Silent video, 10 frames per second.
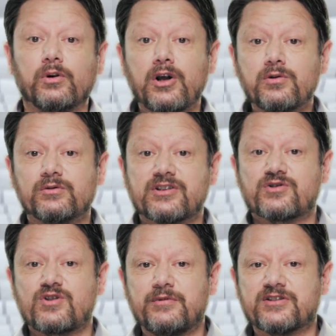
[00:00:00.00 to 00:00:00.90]
local
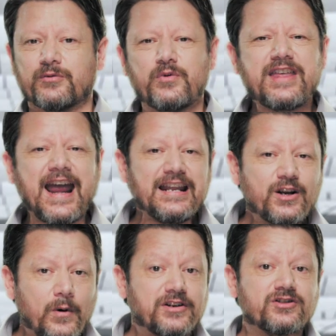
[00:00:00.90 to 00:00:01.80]
distributor with any
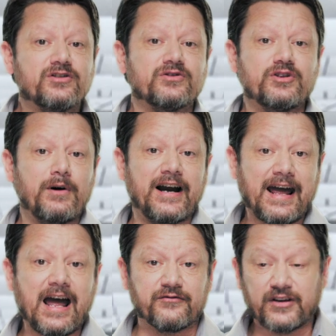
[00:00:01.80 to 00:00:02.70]
questions you might
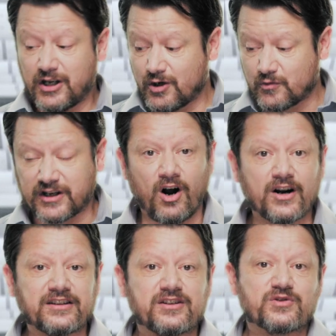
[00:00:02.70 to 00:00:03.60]
have
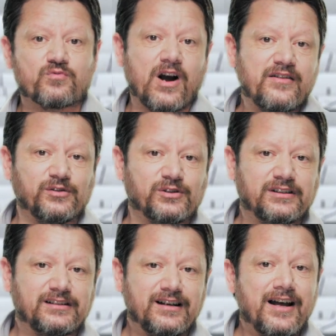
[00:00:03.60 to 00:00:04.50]
regarding this rifle.
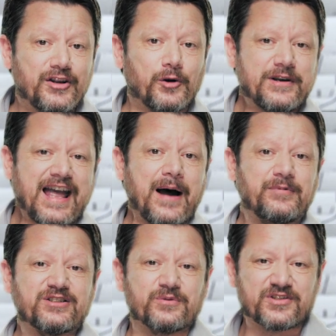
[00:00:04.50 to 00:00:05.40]
They'll be happy
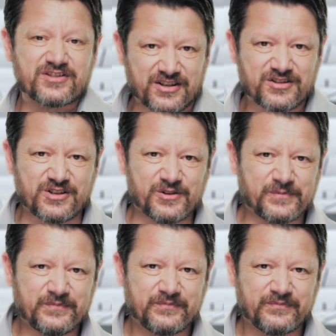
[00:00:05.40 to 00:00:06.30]
to assist you.
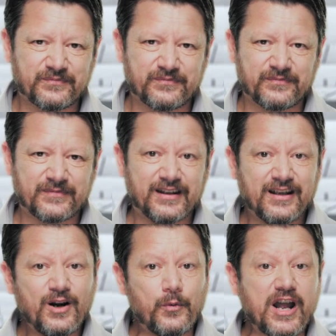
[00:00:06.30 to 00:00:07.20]

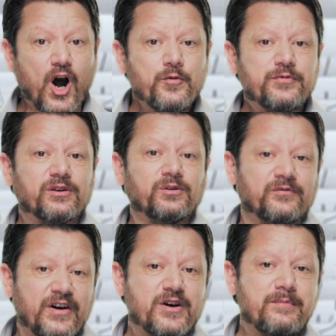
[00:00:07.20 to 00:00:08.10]
We hope you'll
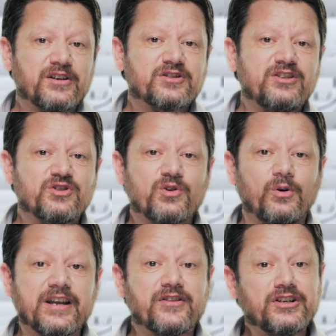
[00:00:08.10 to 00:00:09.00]
very much
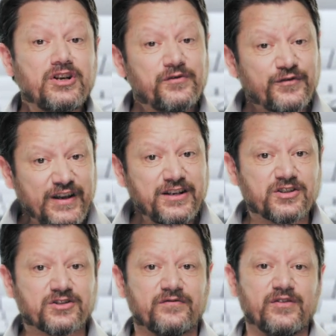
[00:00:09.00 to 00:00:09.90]
enjoy the new
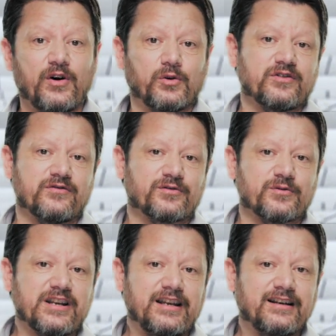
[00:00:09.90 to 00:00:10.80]
features of the Vulcan
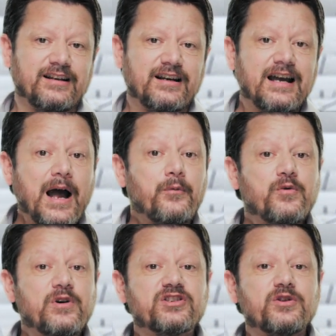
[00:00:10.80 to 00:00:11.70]
3, and we
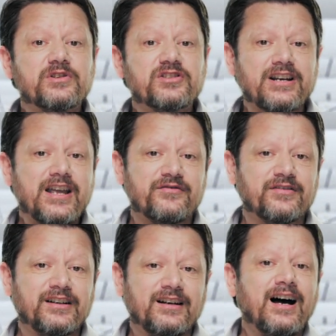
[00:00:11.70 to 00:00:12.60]
wish you a safe
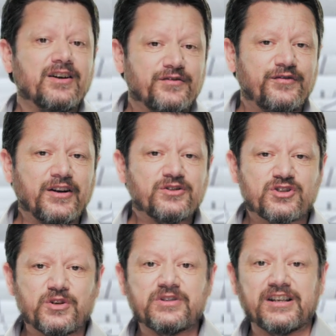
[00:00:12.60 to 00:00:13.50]
and fun
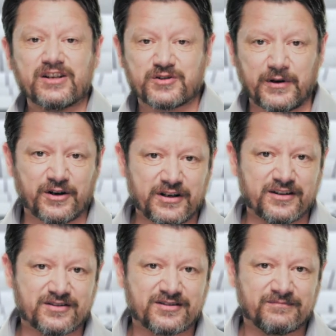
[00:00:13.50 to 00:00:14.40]
shooting
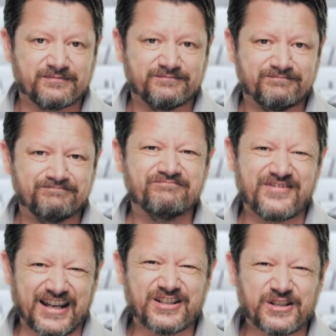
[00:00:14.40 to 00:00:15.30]
experience.
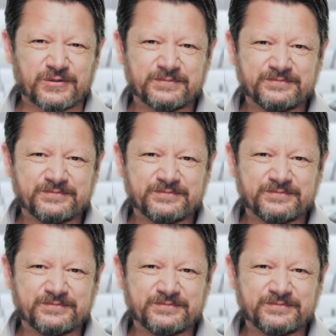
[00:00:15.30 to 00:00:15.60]
Thank you.